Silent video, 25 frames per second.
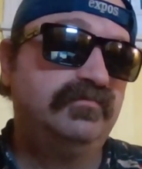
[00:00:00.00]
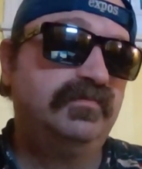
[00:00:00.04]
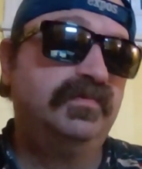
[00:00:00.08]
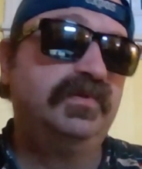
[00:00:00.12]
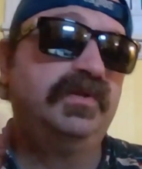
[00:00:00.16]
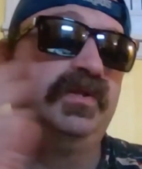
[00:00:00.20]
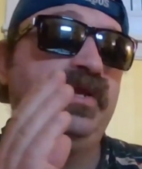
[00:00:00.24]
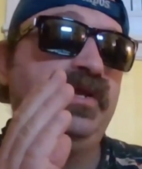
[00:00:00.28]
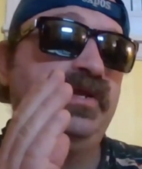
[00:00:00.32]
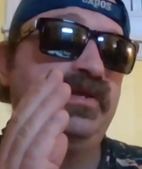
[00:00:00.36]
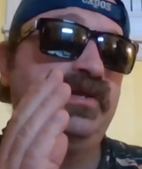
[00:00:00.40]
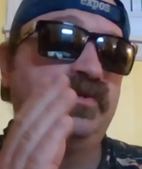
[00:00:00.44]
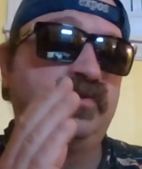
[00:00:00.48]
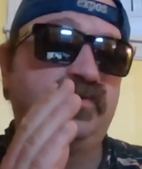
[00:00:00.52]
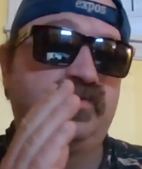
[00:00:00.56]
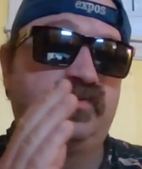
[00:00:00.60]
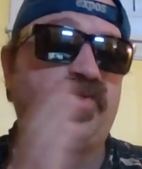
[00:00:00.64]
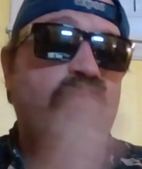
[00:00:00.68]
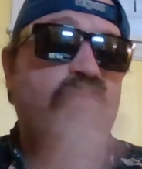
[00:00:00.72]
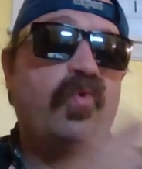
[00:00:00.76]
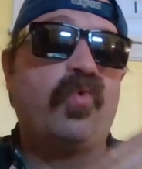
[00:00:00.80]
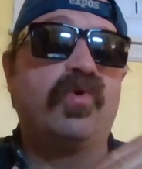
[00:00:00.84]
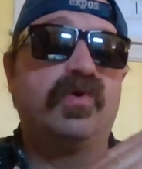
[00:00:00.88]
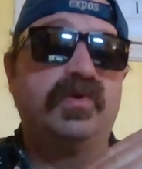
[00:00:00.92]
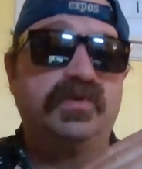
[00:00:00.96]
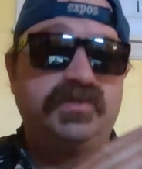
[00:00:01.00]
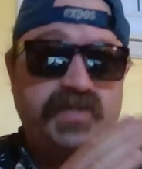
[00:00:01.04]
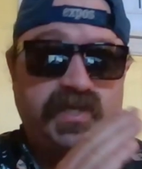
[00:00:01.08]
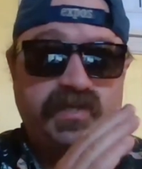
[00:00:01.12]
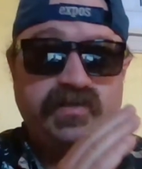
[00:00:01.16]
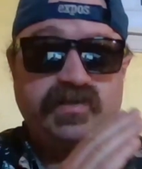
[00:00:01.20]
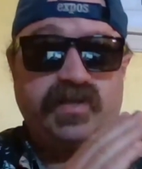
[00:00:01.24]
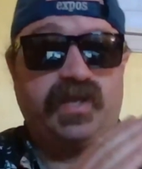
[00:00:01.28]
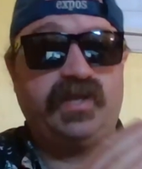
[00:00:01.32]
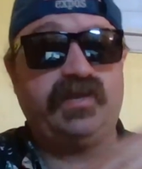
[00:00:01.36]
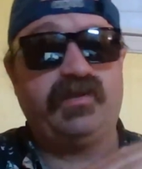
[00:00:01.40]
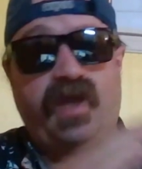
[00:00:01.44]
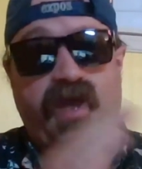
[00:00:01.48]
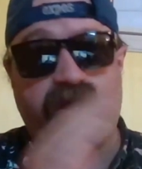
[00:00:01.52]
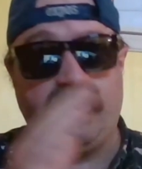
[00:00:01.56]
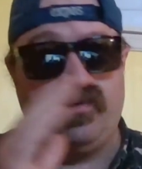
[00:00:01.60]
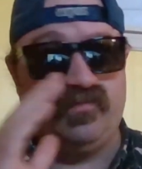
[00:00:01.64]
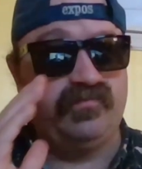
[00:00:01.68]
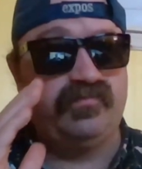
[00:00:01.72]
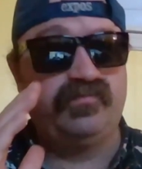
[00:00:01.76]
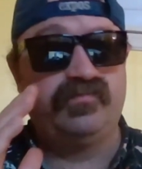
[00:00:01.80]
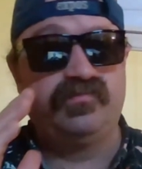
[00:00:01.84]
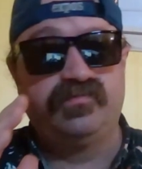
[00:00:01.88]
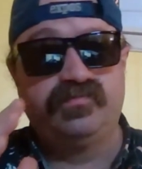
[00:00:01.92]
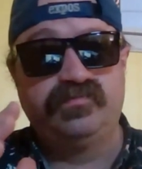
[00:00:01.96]
leaned towards, like
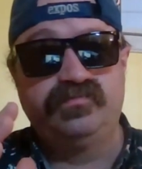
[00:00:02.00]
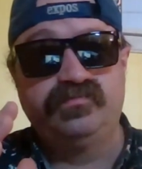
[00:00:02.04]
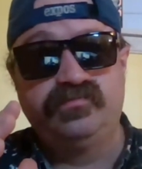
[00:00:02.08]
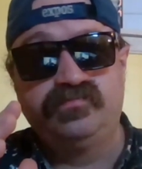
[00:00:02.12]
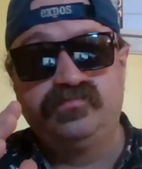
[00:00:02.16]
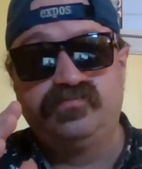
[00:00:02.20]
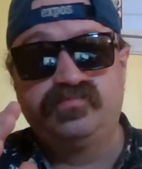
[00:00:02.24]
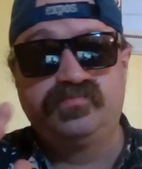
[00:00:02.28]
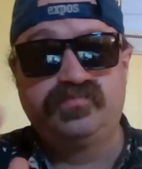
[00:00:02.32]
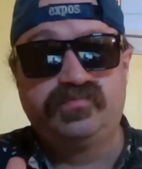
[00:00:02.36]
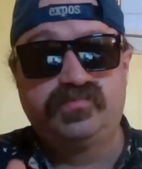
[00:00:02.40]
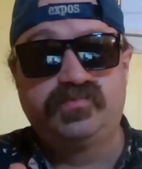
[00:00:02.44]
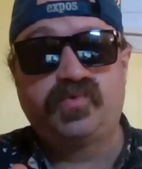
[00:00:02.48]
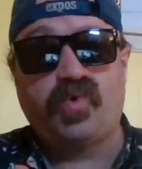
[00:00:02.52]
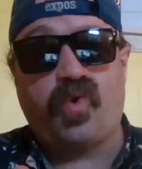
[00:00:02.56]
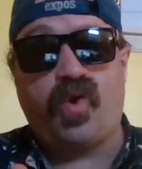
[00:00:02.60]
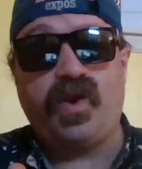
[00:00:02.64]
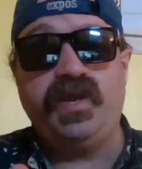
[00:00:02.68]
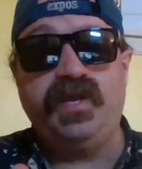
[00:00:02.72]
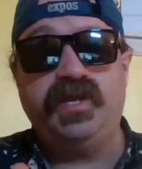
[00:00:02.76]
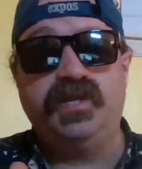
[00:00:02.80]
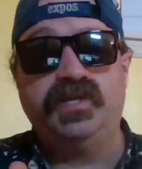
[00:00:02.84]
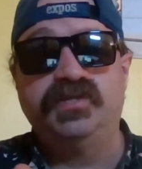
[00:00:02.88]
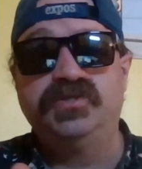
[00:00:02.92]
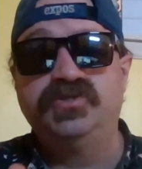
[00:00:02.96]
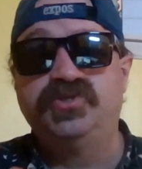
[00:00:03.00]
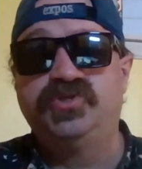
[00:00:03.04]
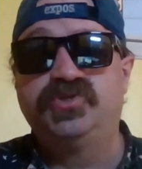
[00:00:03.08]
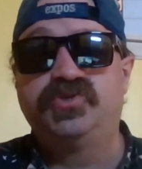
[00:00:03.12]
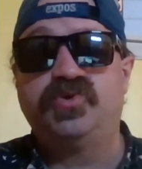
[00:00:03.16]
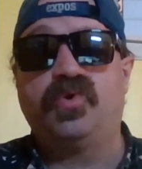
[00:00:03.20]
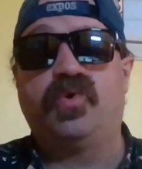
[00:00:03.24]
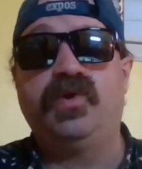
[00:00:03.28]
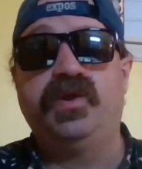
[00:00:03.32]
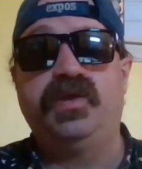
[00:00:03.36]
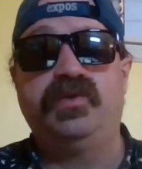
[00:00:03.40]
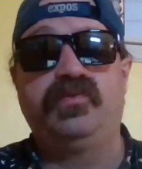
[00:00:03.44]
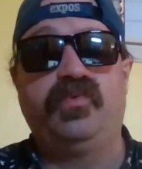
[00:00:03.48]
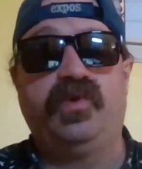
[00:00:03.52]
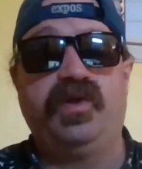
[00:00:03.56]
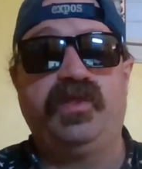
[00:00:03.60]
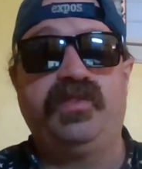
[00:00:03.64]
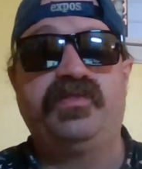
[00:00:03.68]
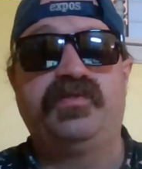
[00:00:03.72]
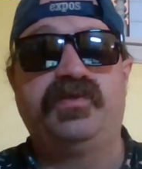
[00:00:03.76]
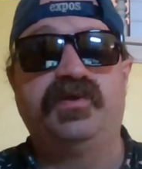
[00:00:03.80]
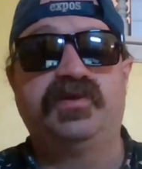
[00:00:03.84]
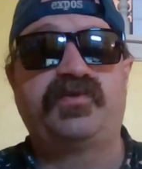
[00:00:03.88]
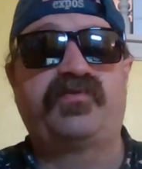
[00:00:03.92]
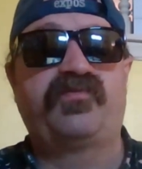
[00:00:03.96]
I quite enjoyed
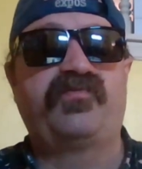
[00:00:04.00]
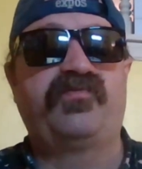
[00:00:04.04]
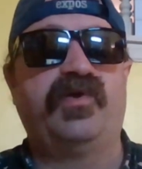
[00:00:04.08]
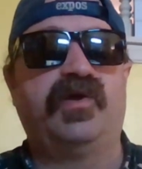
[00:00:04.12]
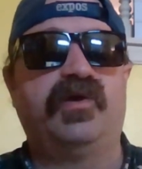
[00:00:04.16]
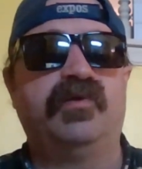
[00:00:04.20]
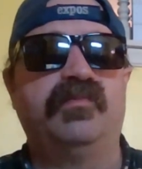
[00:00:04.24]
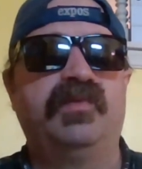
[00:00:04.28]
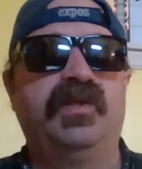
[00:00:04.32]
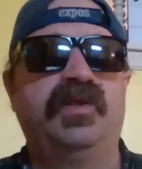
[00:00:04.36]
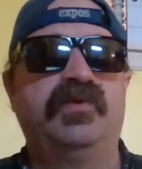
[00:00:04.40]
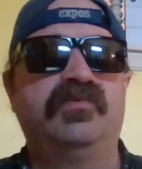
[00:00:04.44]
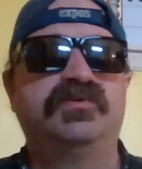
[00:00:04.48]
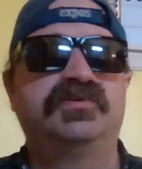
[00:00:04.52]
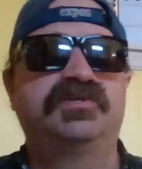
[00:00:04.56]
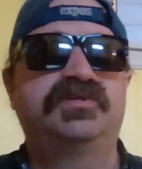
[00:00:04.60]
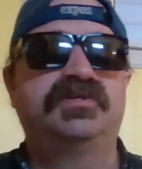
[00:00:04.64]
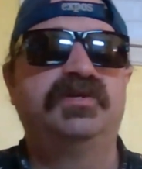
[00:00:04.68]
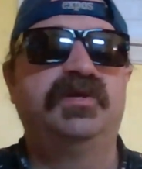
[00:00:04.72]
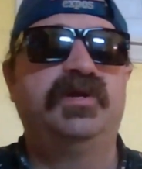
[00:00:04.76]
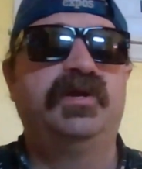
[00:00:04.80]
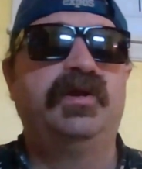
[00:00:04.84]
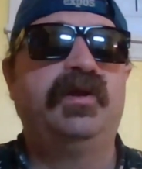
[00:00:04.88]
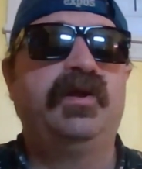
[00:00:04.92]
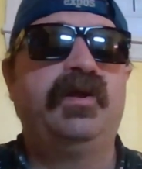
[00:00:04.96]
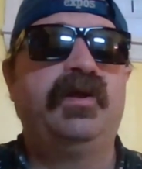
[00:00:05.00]
with this film, and it was